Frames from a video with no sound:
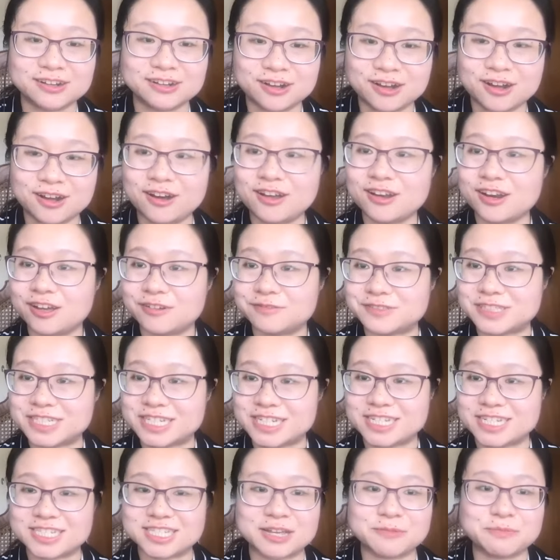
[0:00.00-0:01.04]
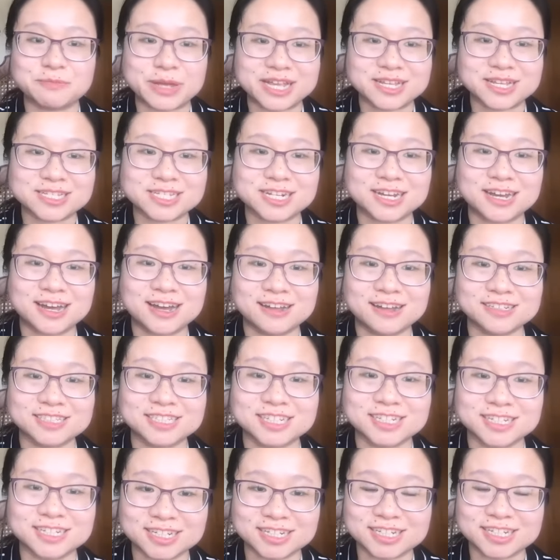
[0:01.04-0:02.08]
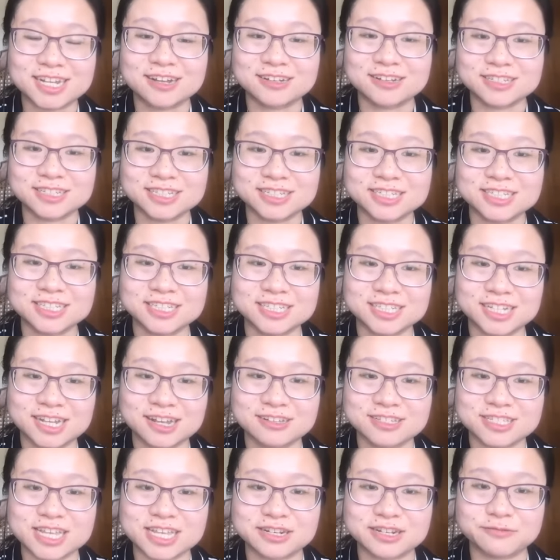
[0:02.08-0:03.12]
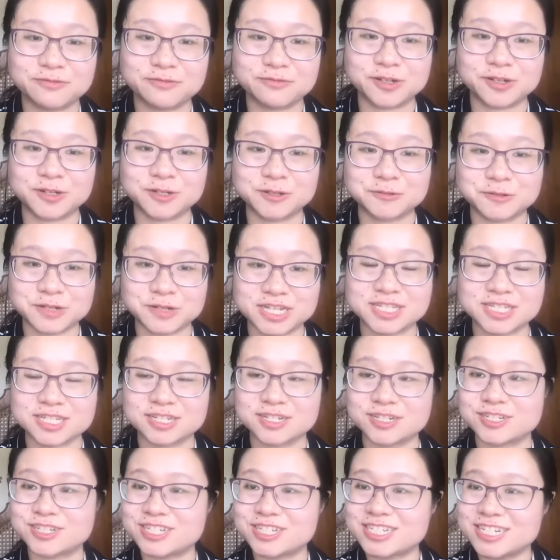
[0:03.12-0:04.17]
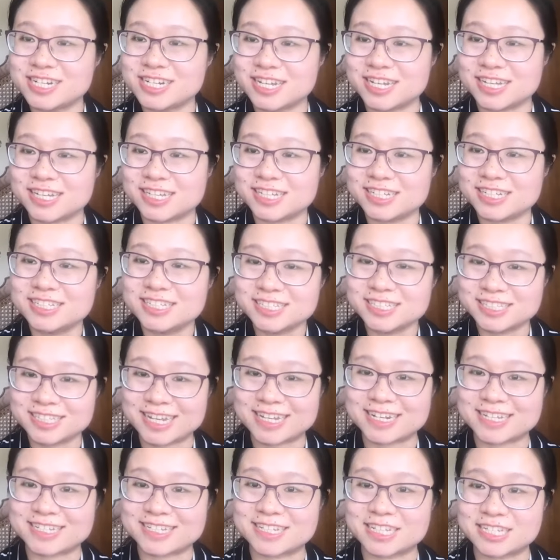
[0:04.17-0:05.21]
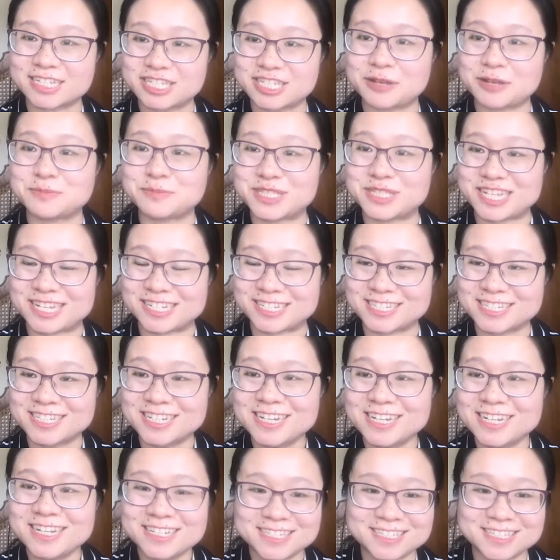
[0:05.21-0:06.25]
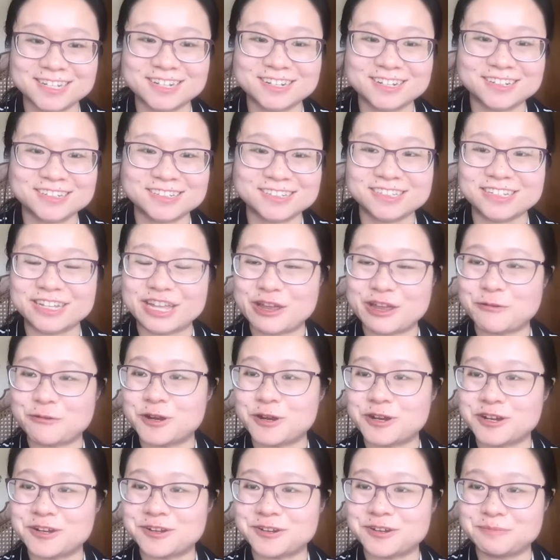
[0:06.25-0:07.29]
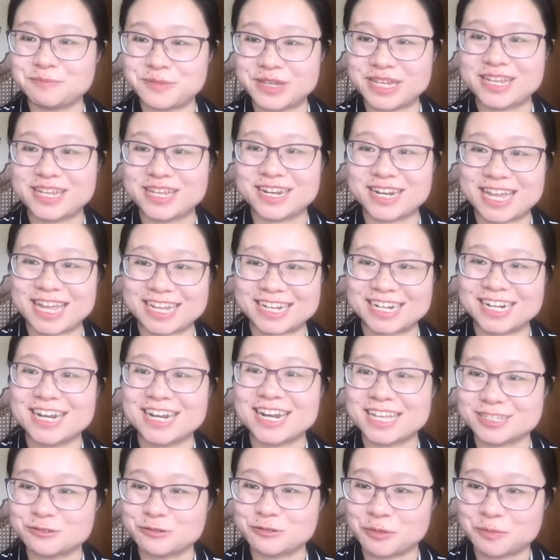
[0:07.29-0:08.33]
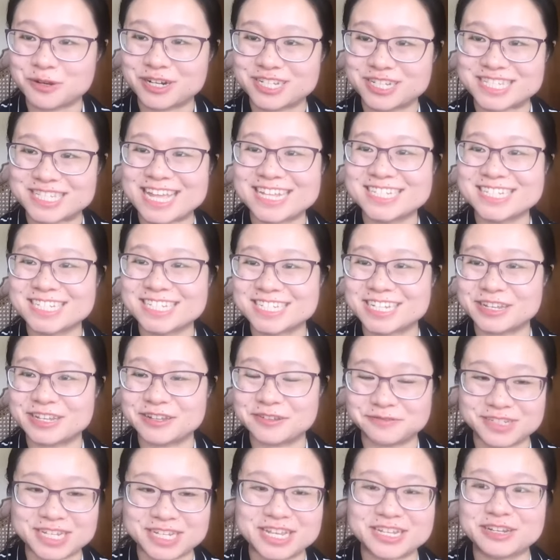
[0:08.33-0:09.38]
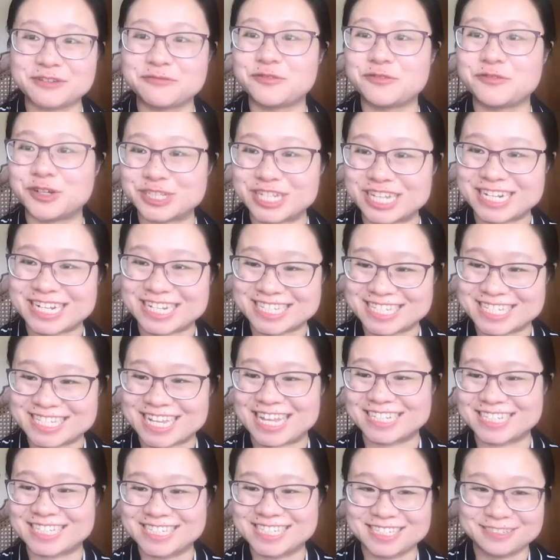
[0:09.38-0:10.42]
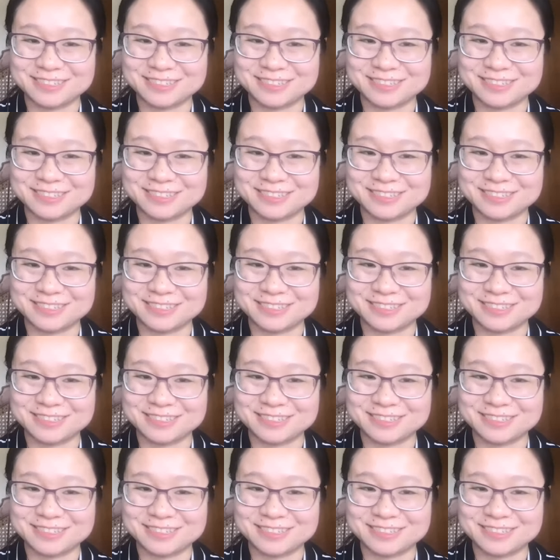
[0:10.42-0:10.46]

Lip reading: all of these are based on the consent for research data subset. So it will be like less representative than the full data set.